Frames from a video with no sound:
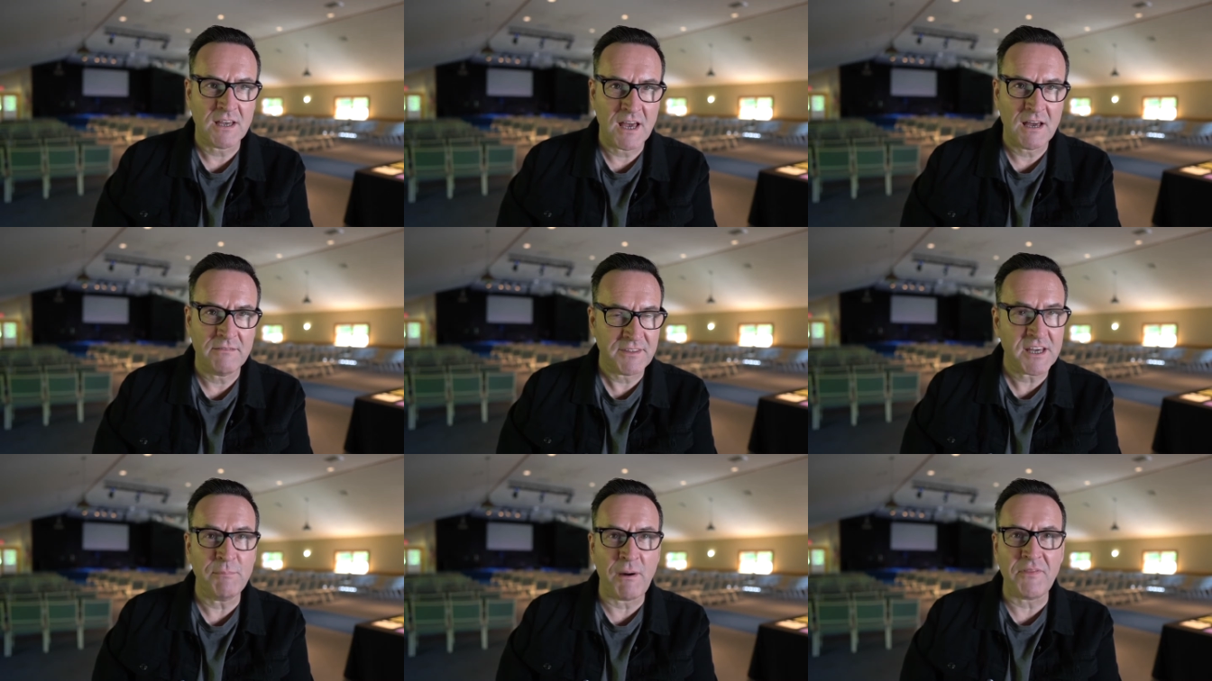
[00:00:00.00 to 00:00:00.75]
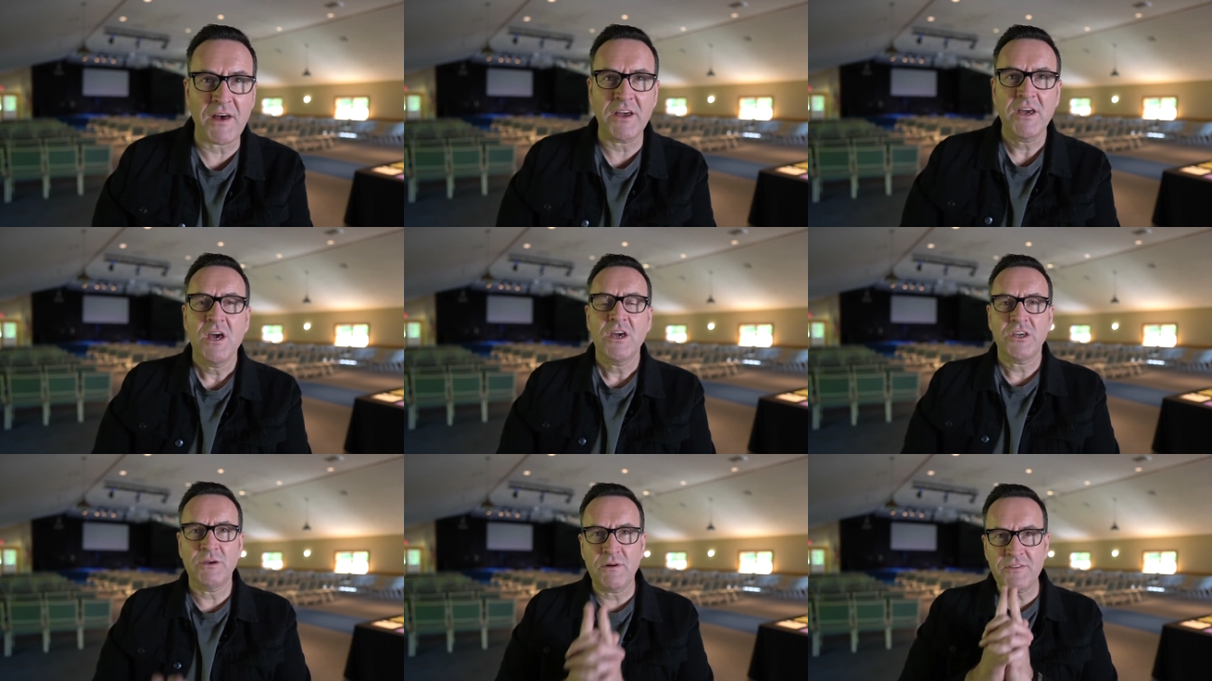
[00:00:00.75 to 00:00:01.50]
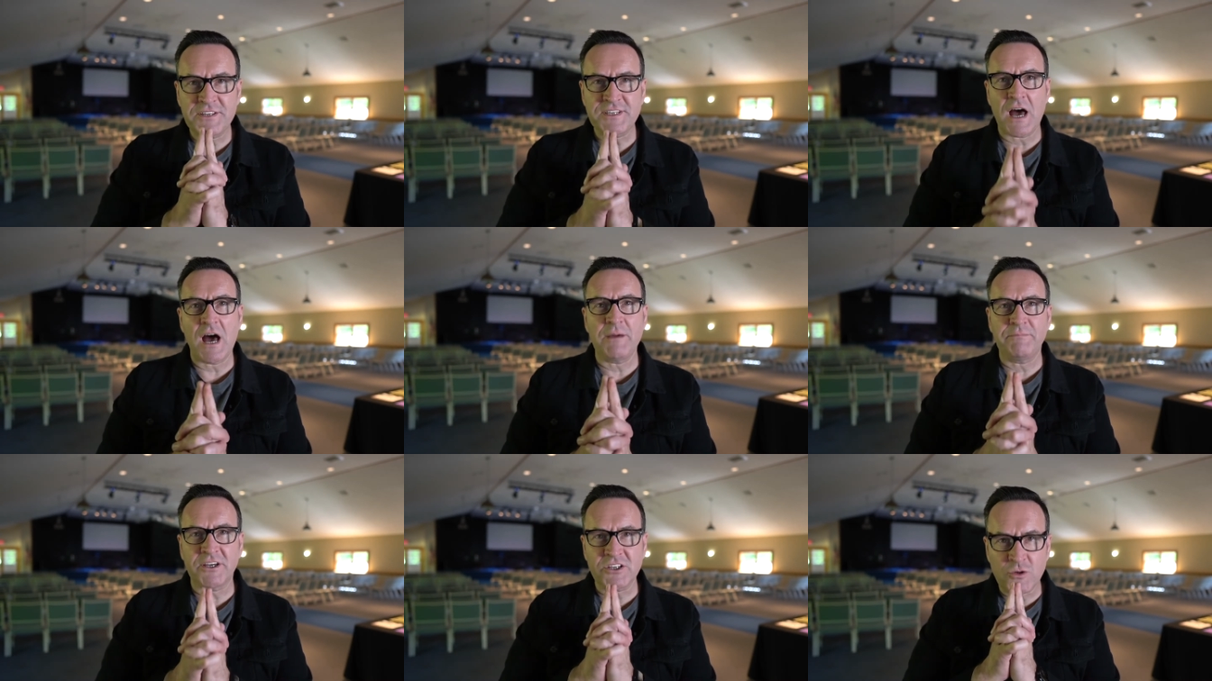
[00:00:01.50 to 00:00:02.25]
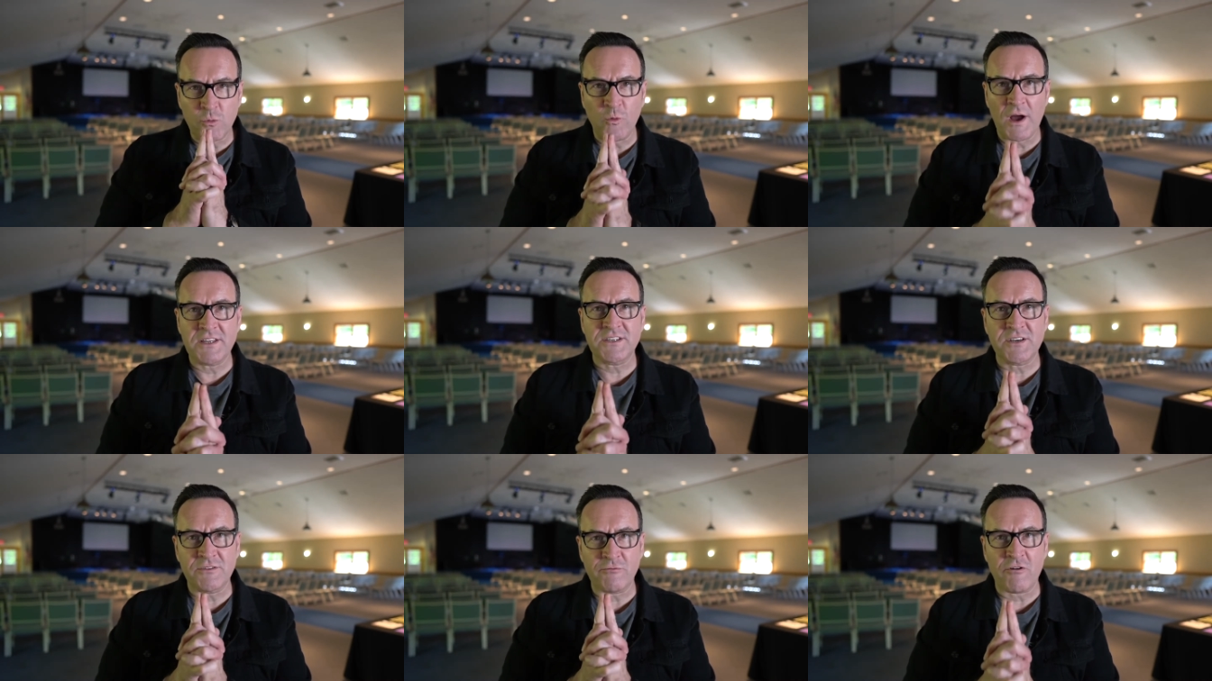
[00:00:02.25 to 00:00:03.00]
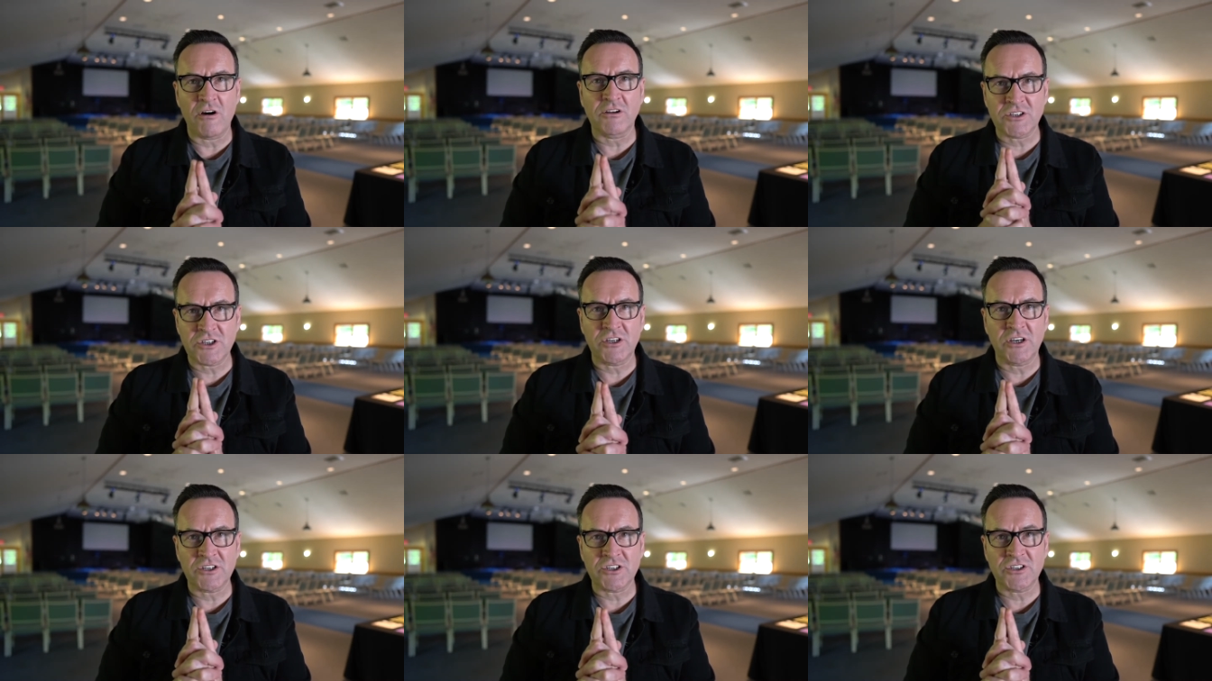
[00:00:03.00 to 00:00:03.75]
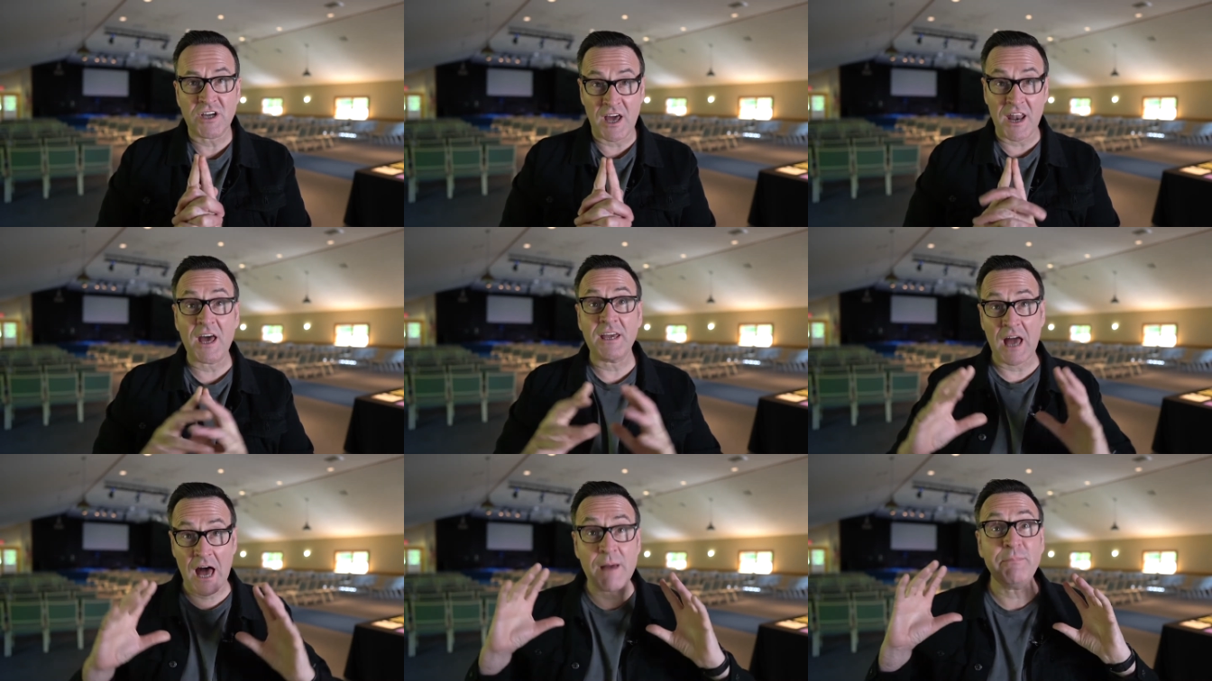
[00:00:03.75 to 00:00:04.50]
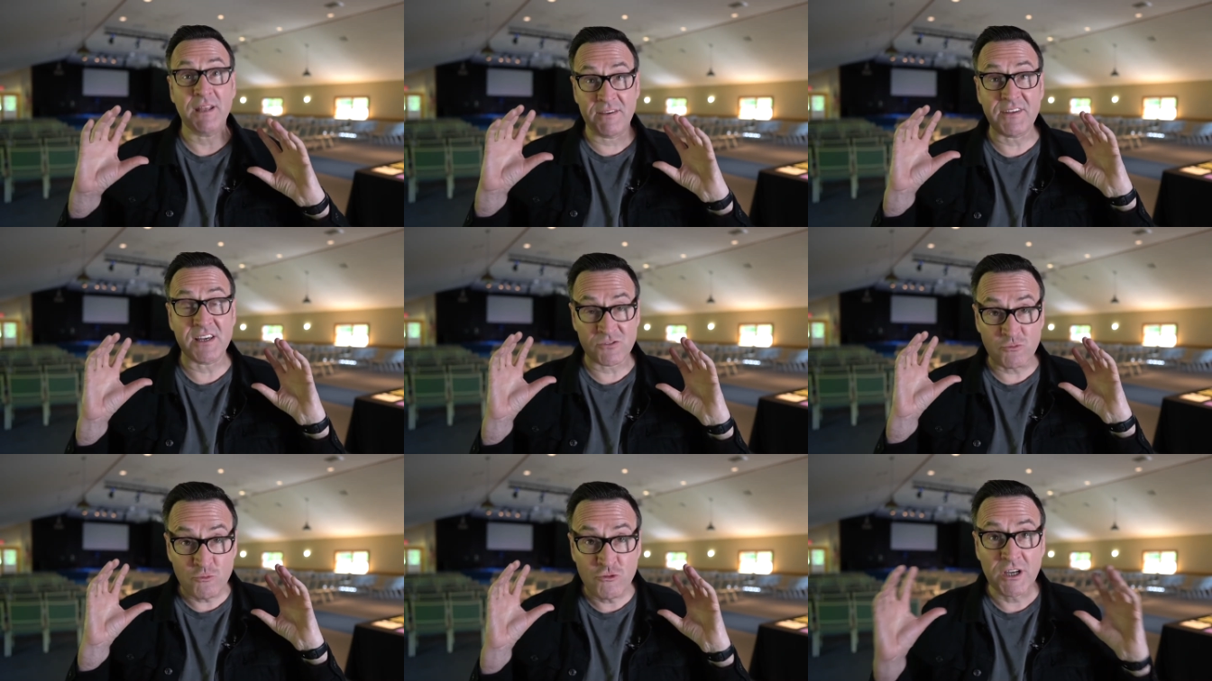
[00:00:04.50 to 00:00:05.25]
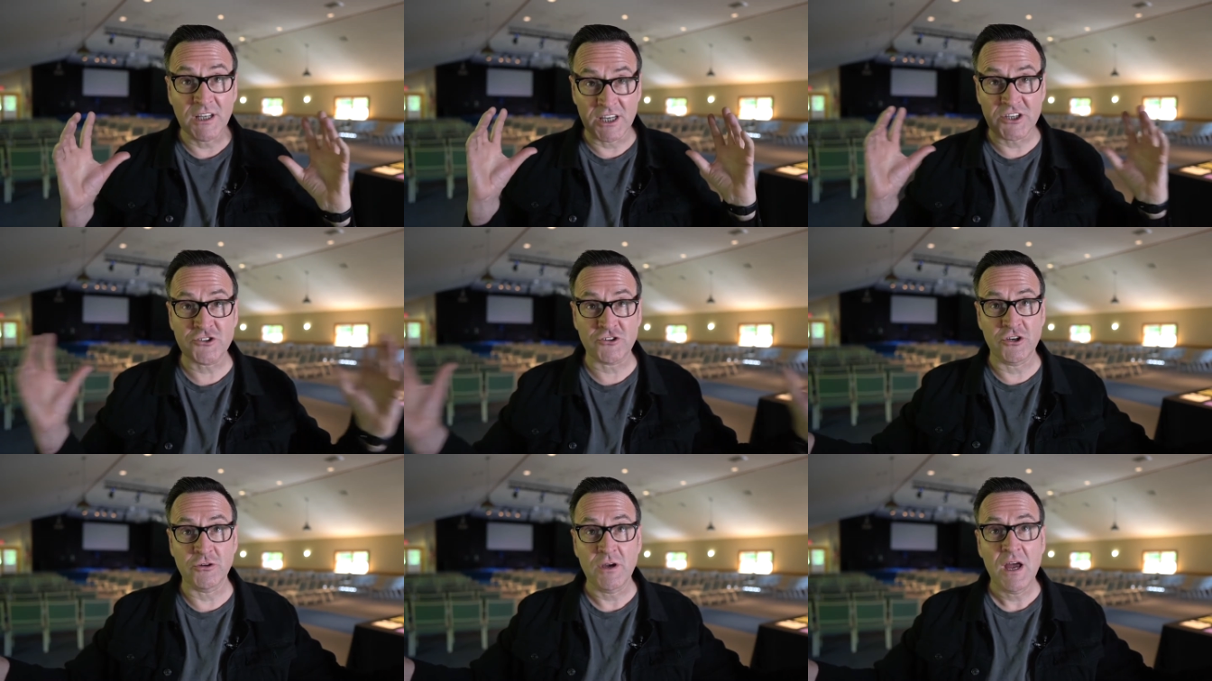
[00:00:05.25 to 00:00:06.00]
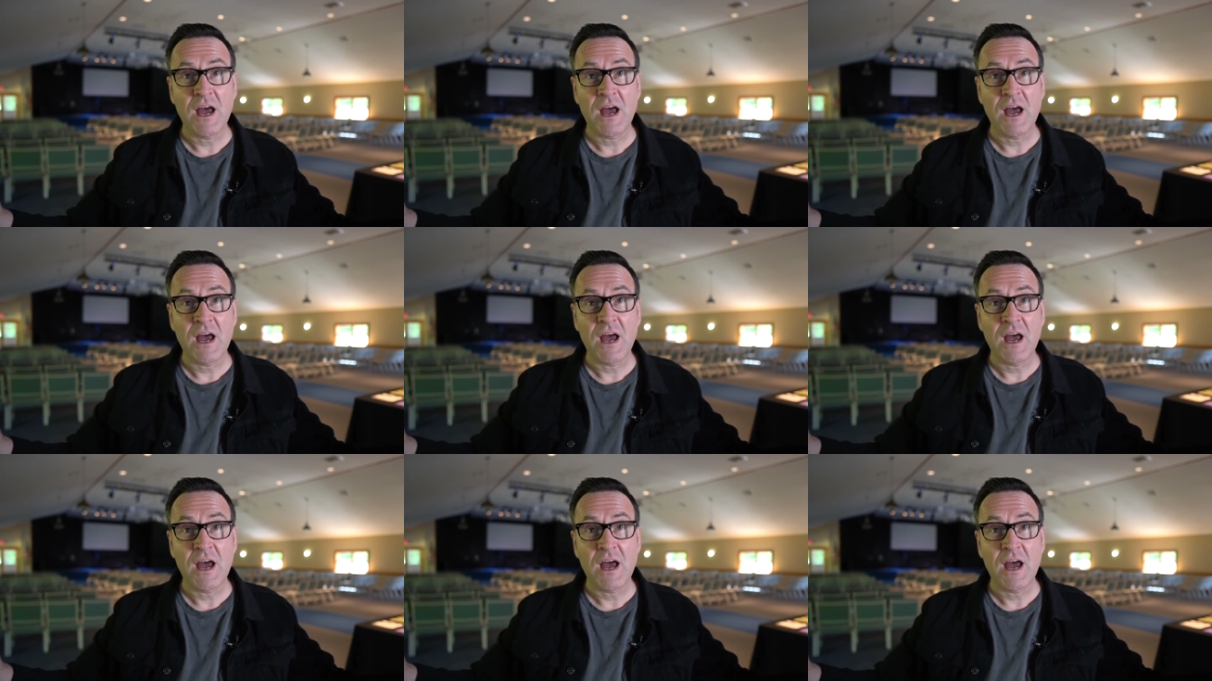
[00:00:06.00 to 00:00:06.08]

Yeah, think about that. Your mother died because you went to the wrong church. And I believe that's really true.